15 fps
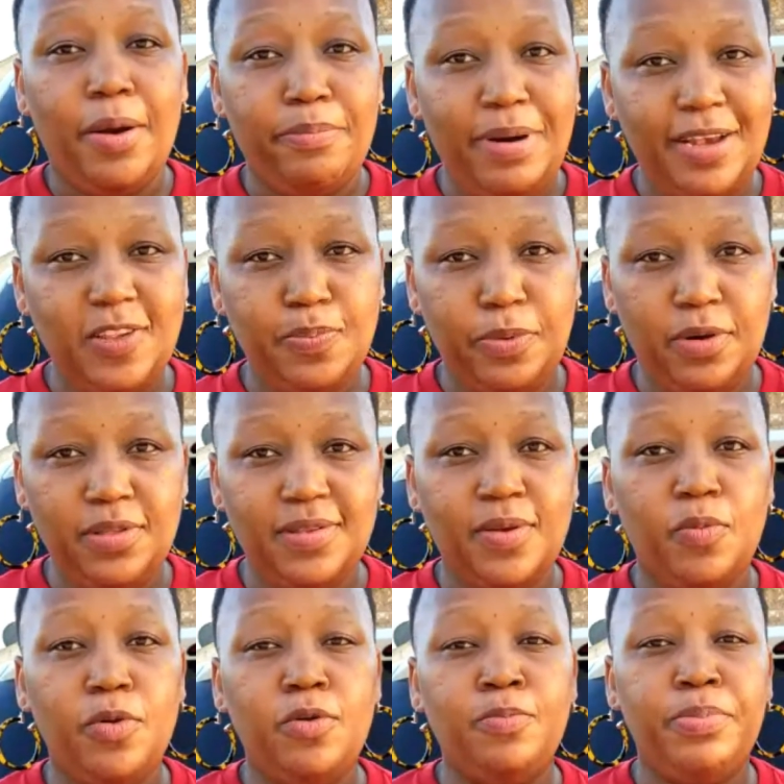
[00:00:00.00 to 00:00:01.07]
passport
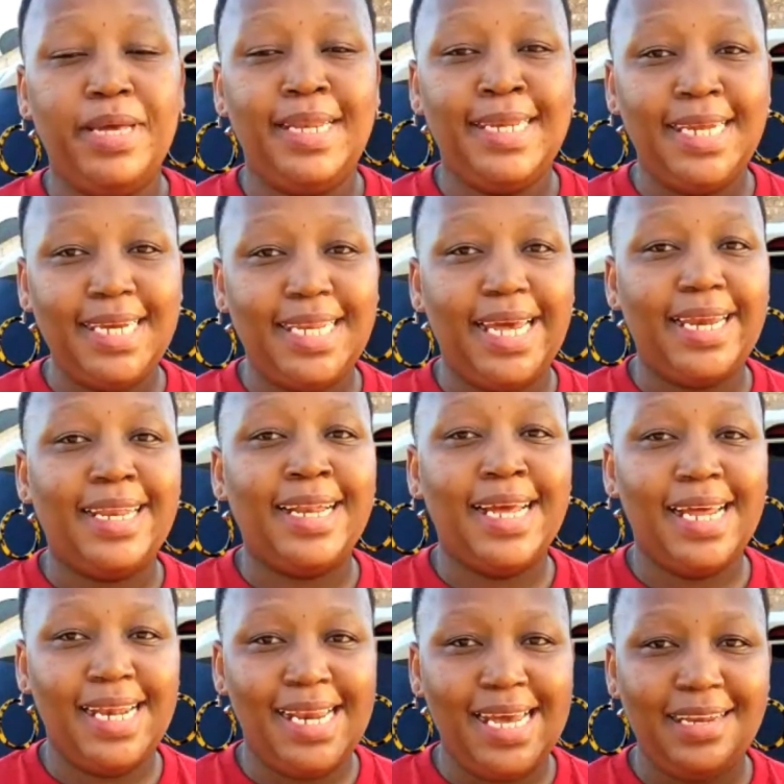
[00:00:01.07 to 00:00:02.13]
will be needed
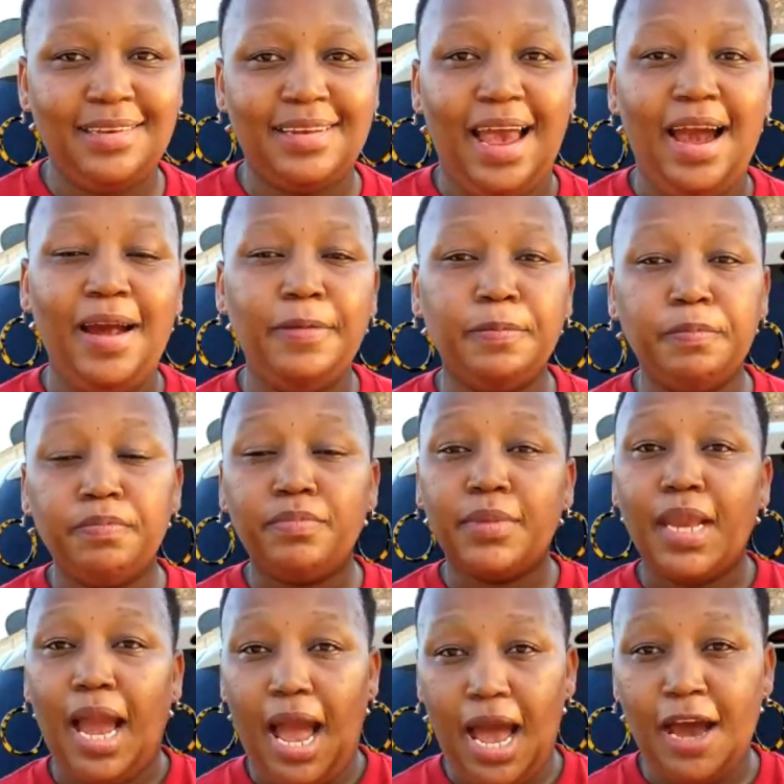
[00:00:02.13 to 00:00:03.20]
later
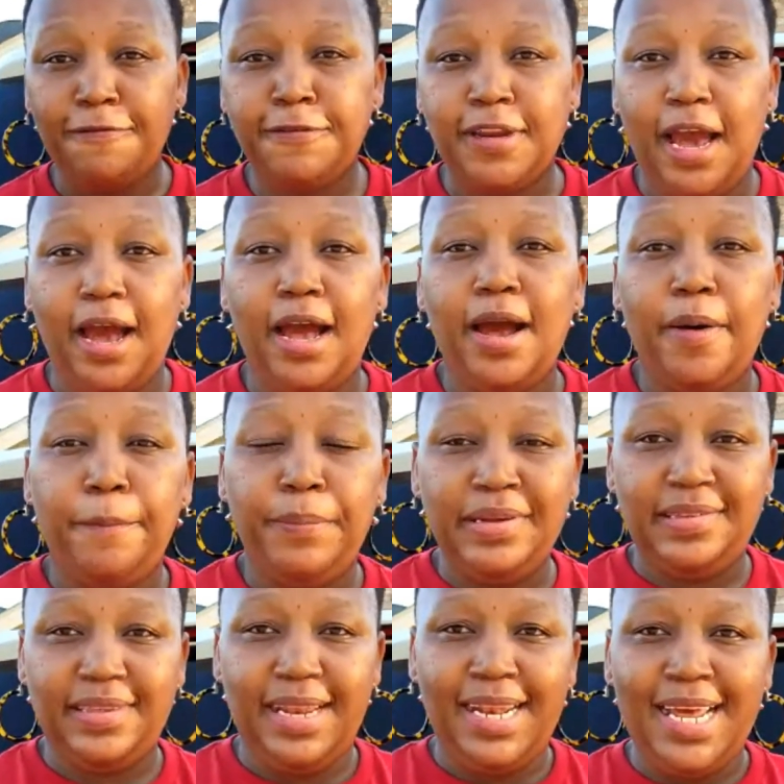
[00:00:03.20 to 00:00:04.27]
after being
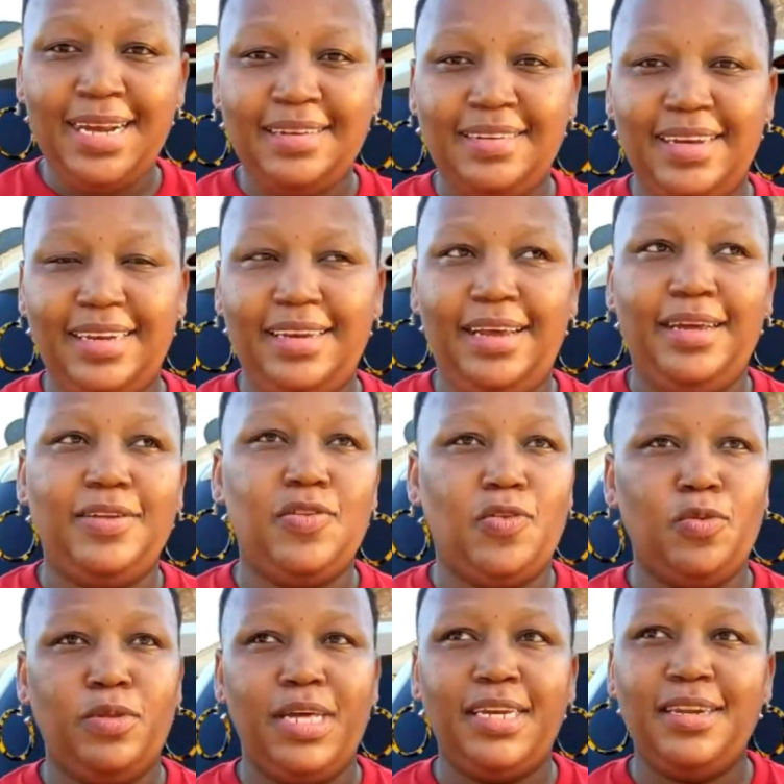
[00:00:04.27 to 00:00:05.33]
selected.
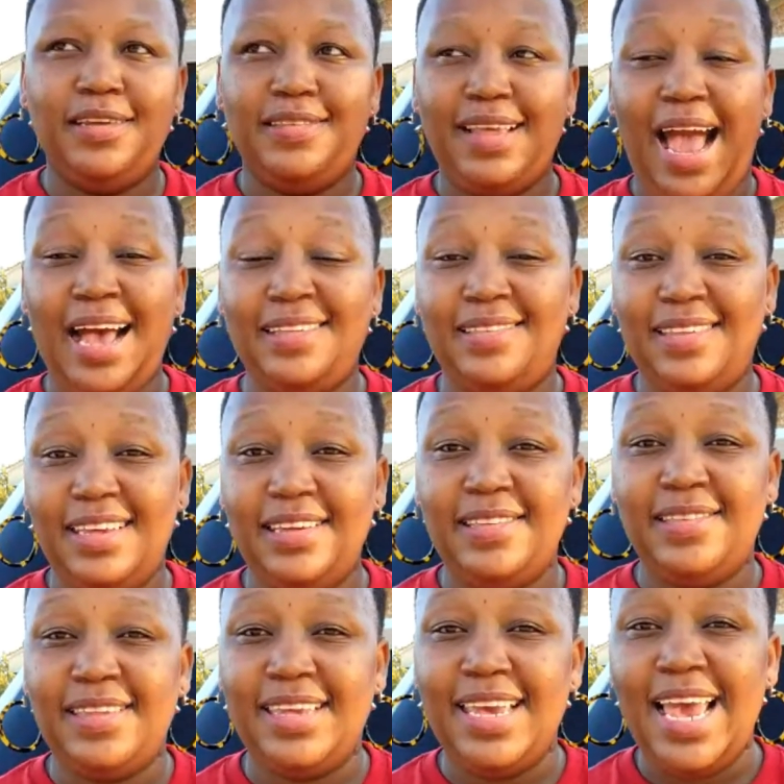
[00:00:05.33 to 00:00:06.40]
So that is as
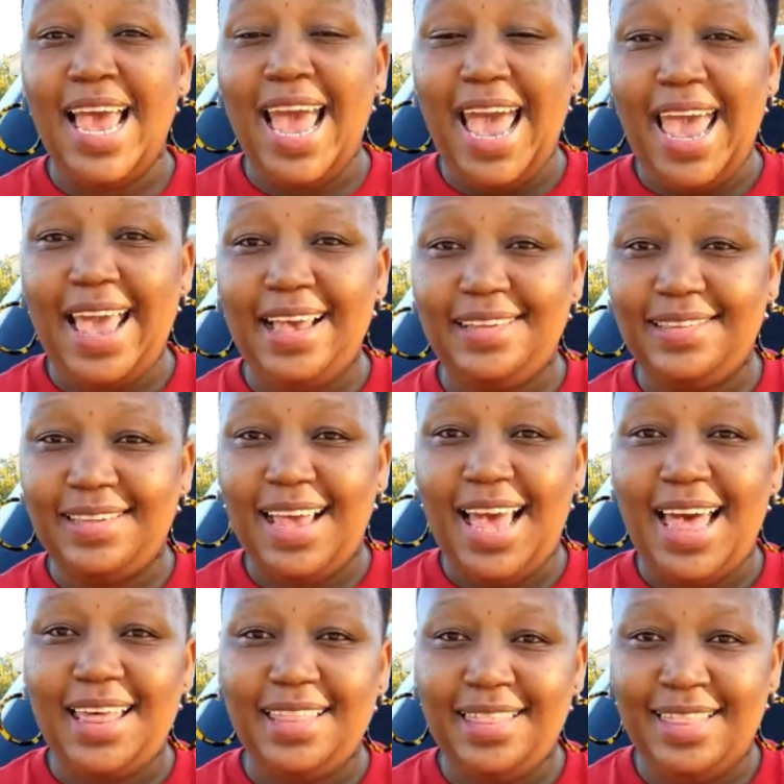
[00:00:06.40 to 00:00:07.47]
easy as
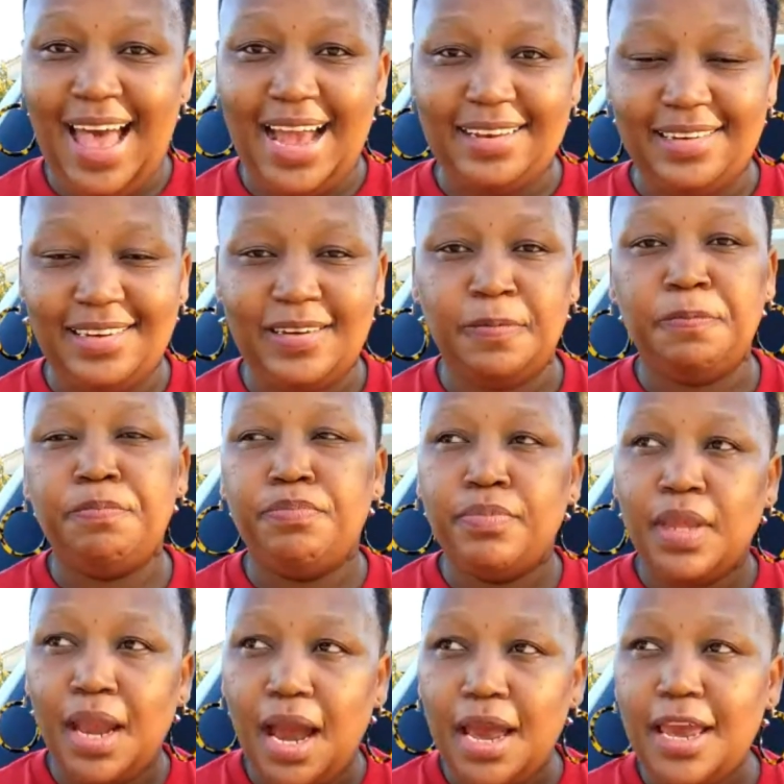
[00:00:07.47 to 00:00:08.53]
that.
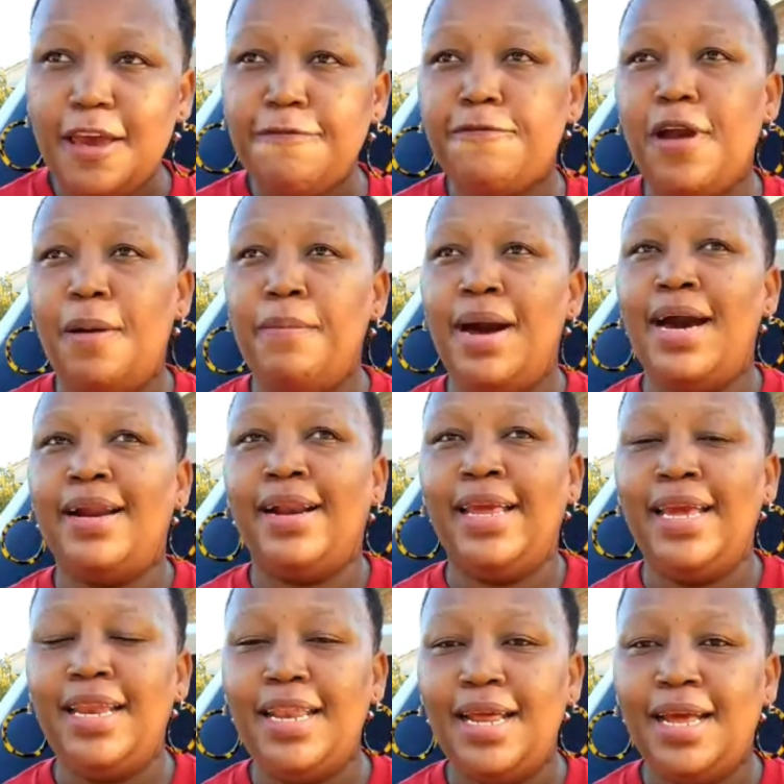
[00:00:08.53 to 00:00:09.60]
If you are
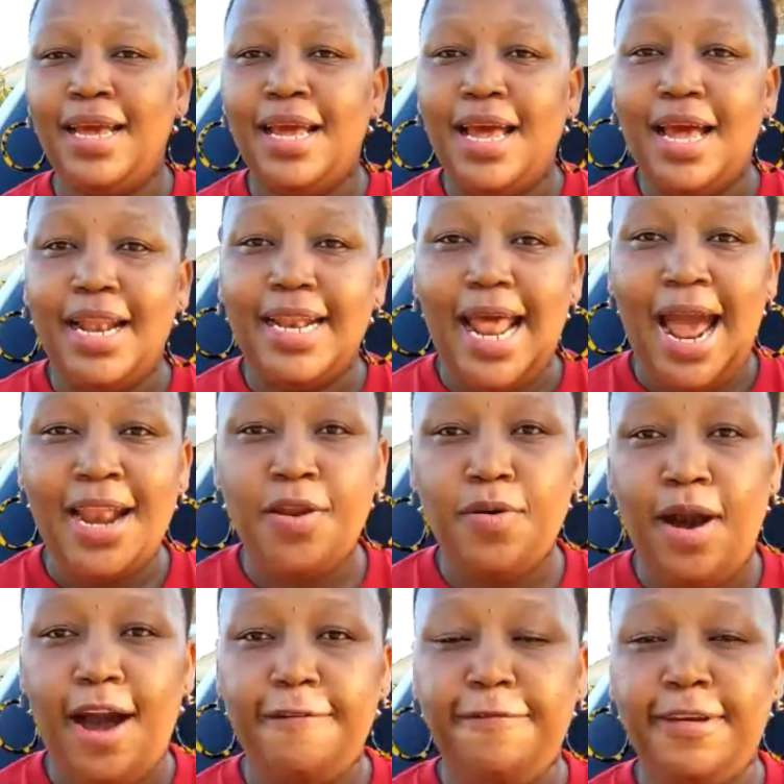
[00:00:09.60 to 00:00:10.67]
married and you
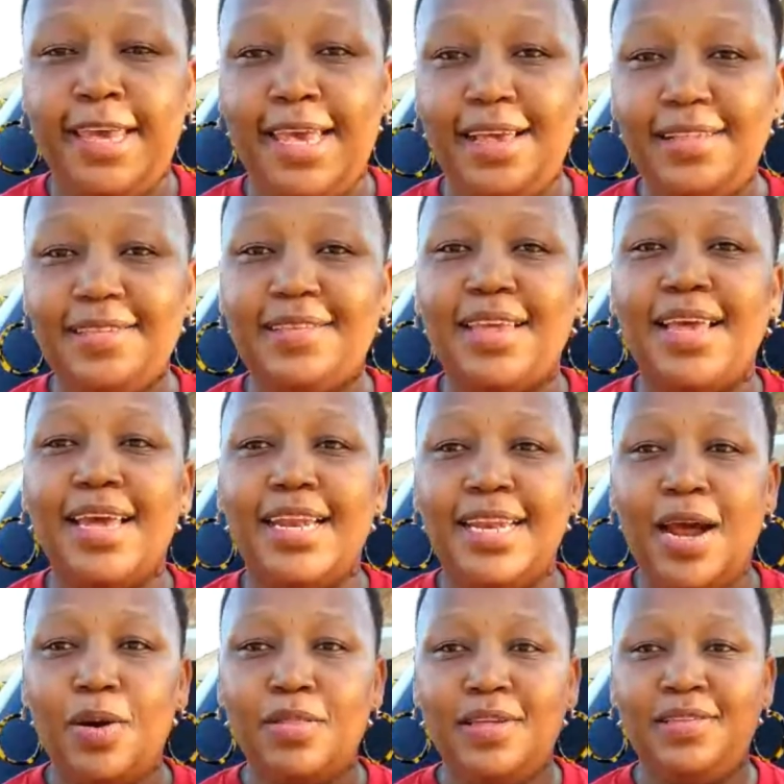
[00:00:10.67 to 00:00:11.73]
have kids,
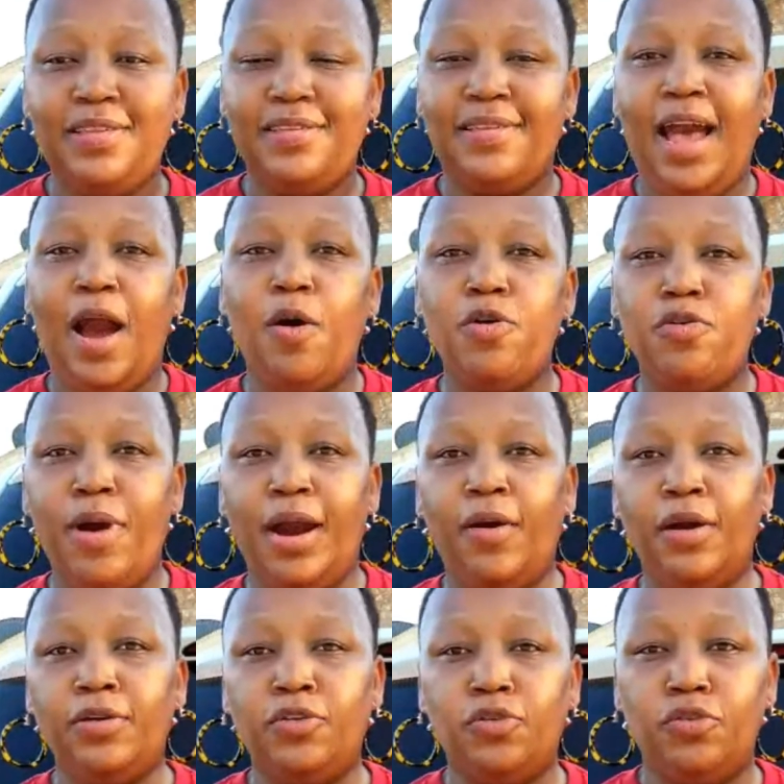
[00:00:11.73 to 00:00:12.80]
now this is how you are
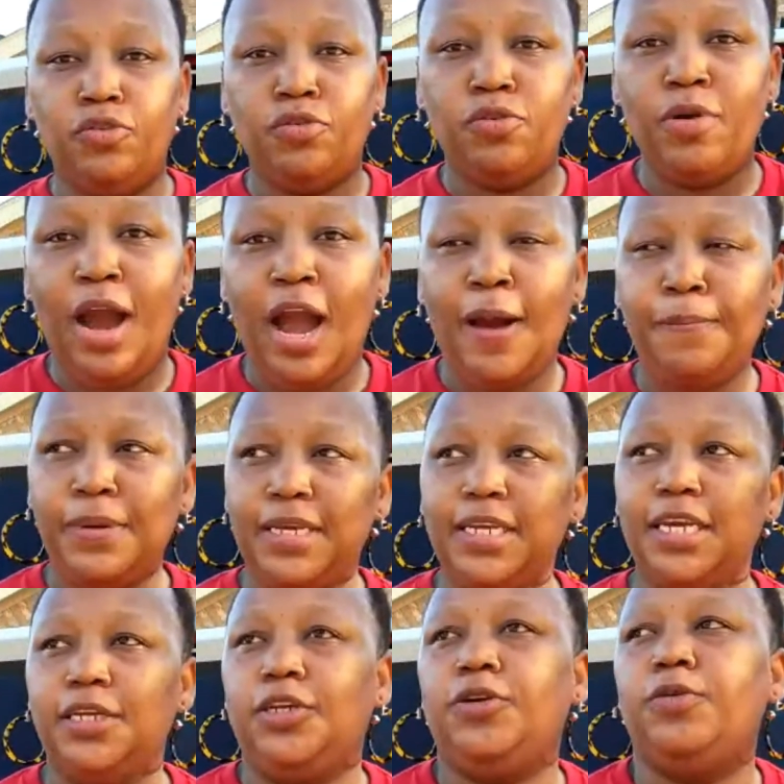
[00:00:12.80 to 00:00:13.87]
going to do your
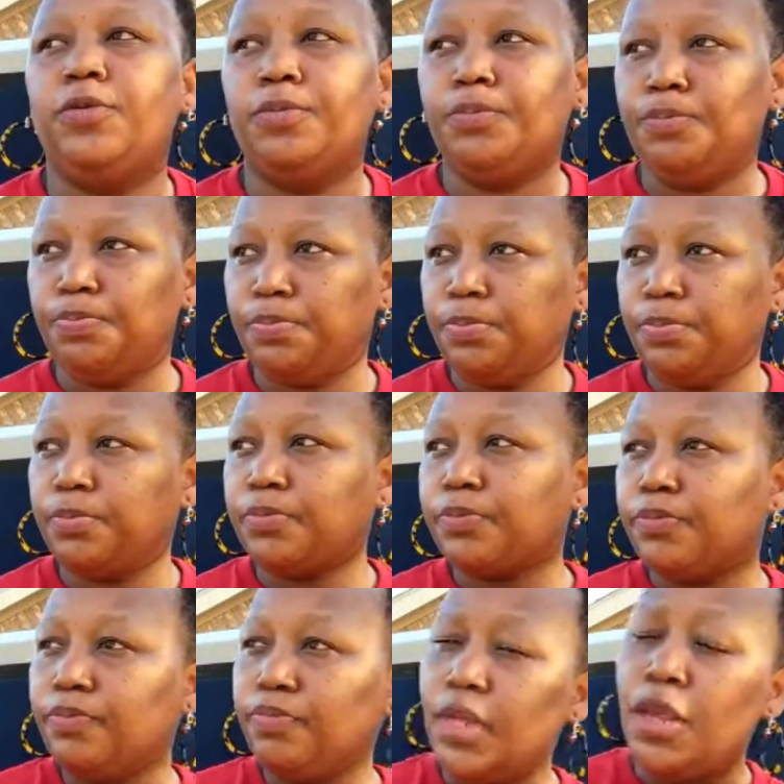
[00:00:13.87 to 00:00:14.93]
application.
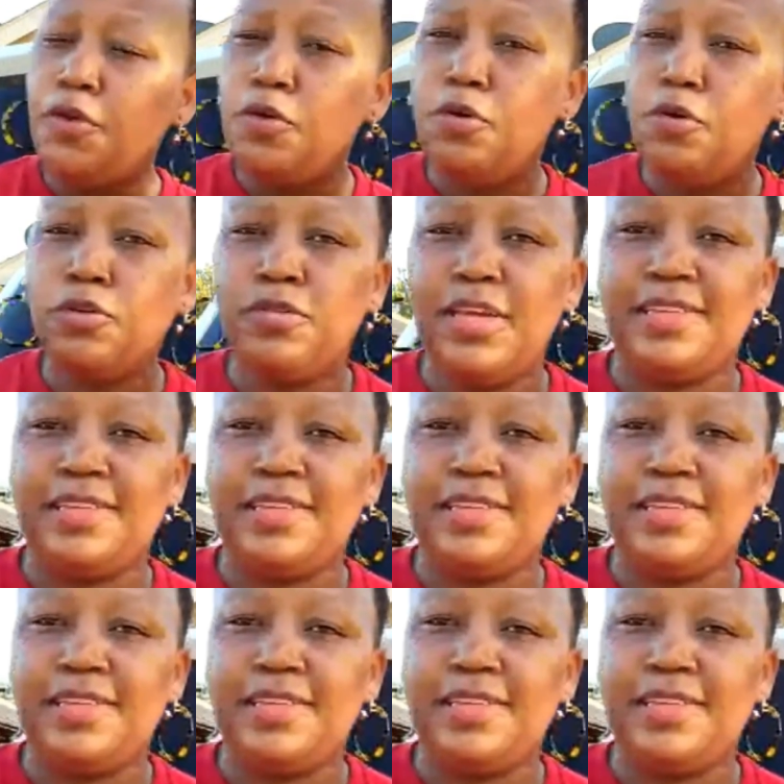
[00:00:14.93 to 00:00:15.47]
You go to